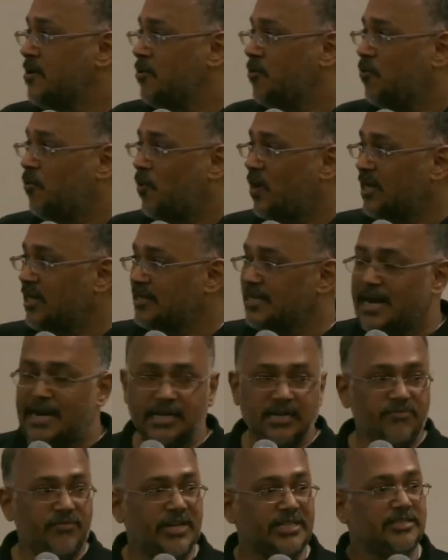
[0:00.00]
What are the
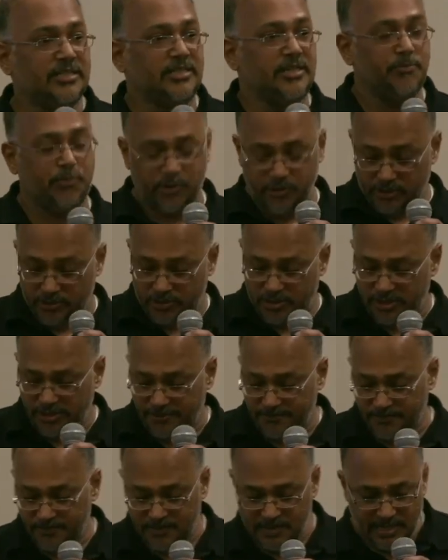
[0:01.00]
artifacts that they produced?
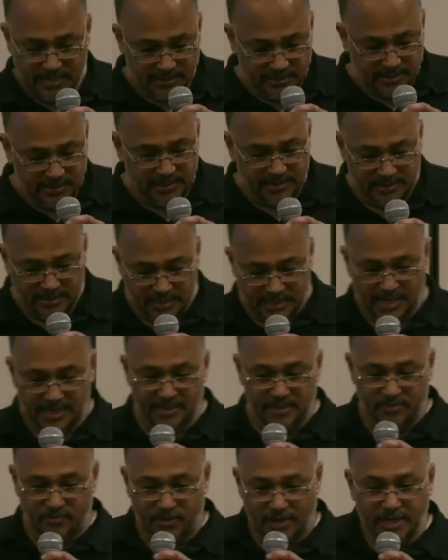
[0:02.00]
And this is
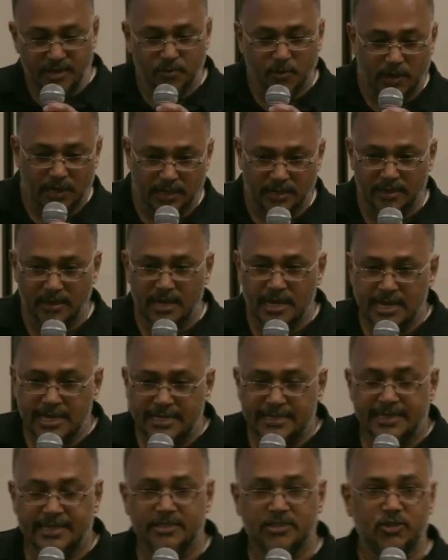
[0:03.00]
another funny one.
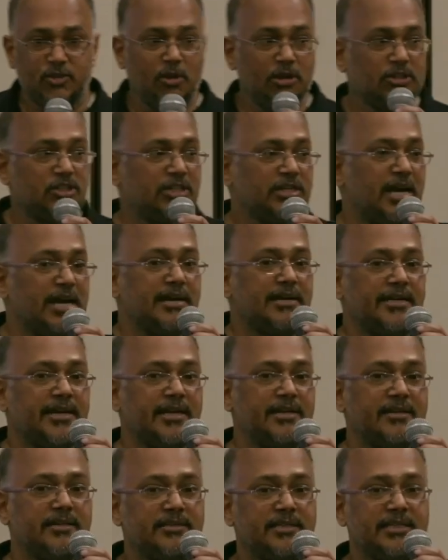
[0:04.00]
There is a solution
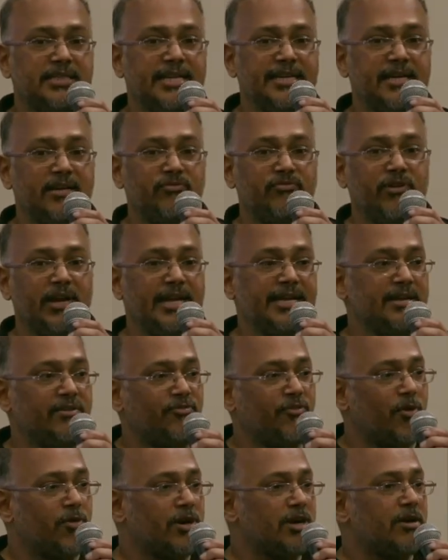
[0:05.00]
architect sitting and filling a
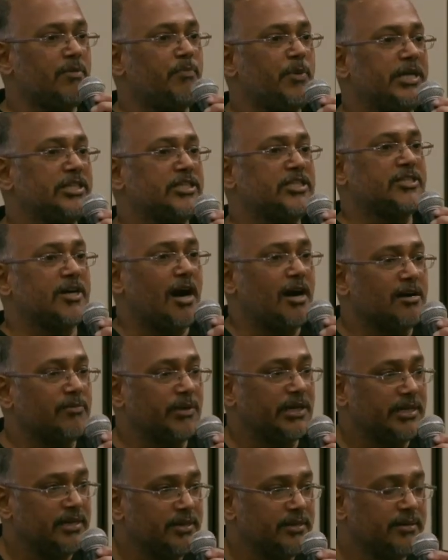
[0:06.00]
400-page
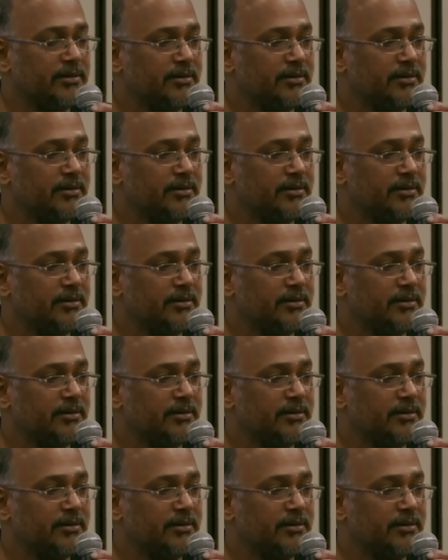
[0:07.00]
document.